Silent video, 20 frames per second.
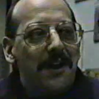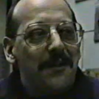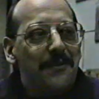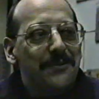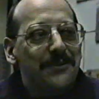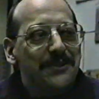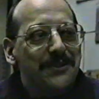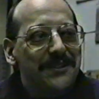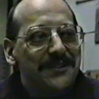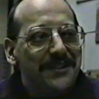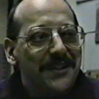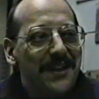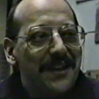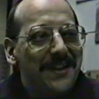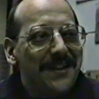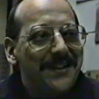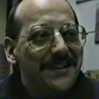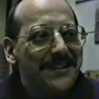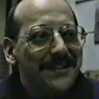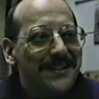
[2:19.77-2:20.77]
hours a
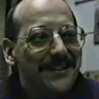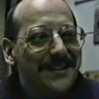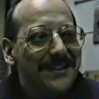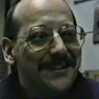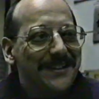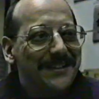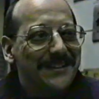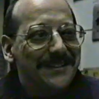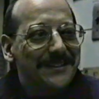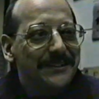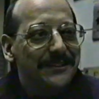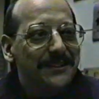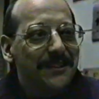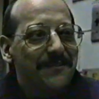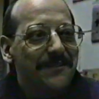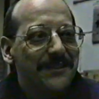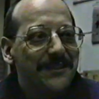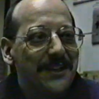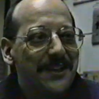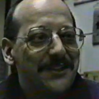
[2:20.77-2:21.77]
day, uh,
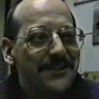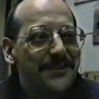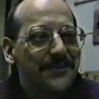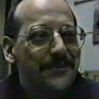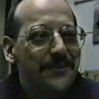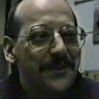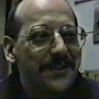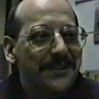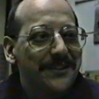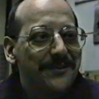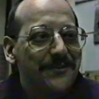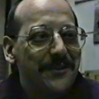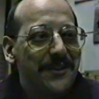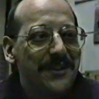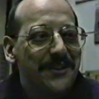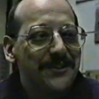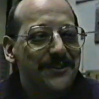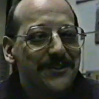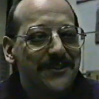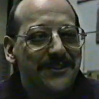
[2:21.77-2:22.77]
seven days a week,
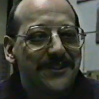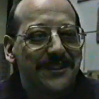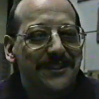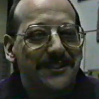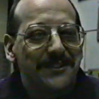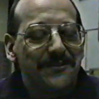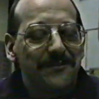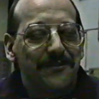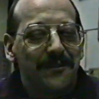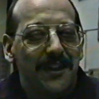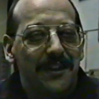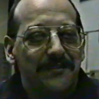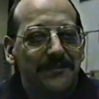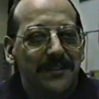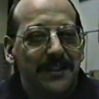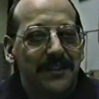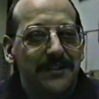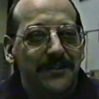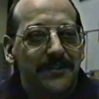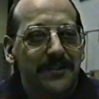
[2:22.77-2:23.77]
365
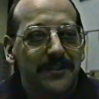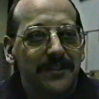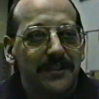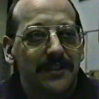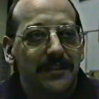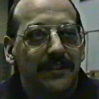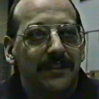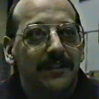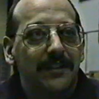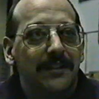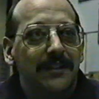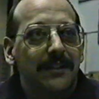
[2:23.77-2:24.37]
days a year.